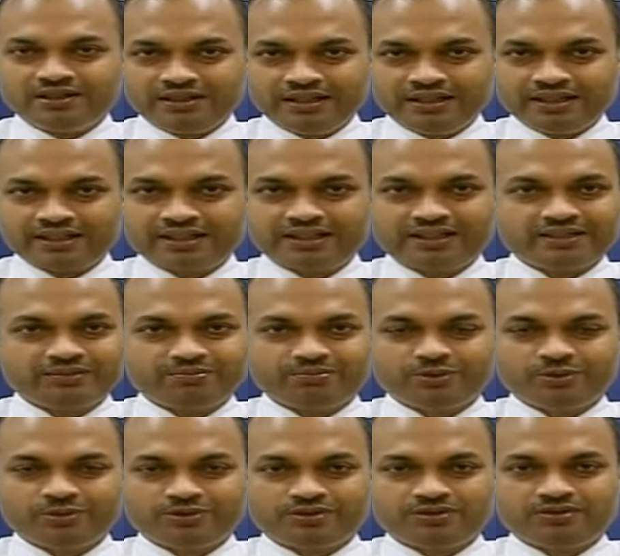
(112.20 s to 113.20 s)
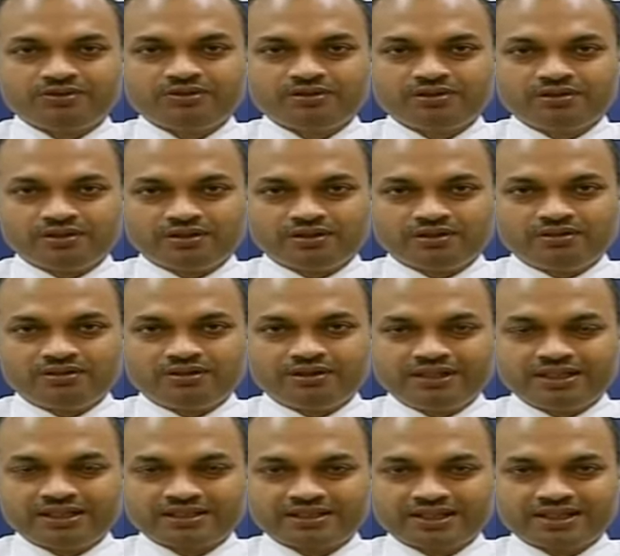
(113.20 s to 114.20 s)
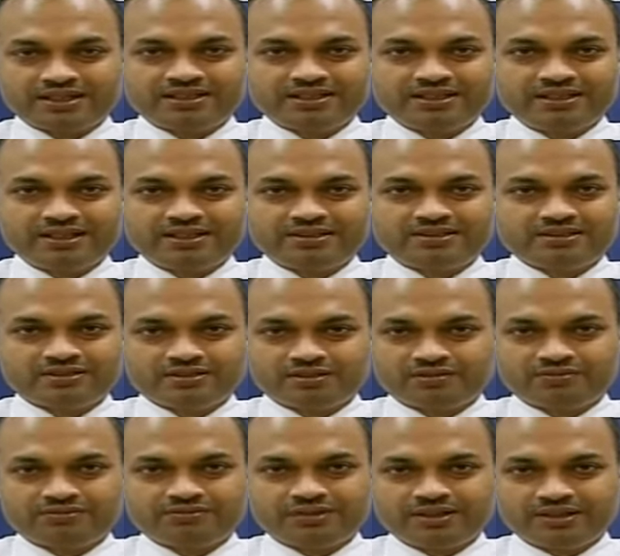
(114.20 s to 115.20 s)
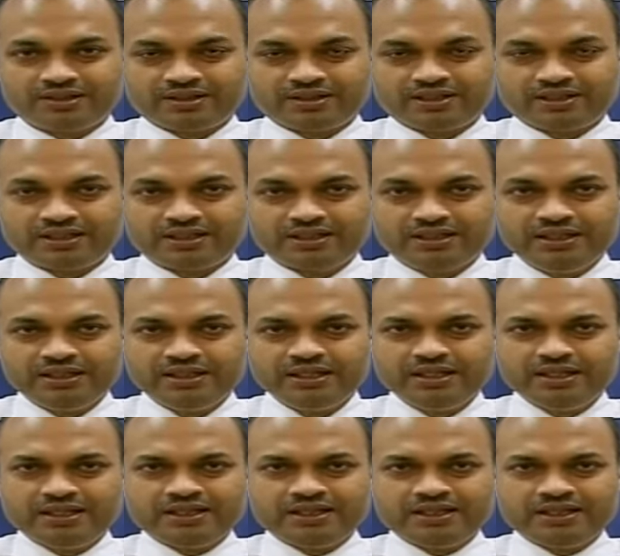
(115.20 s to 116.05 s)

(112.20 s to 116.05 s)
elected post the assassination of Indira Gandhi.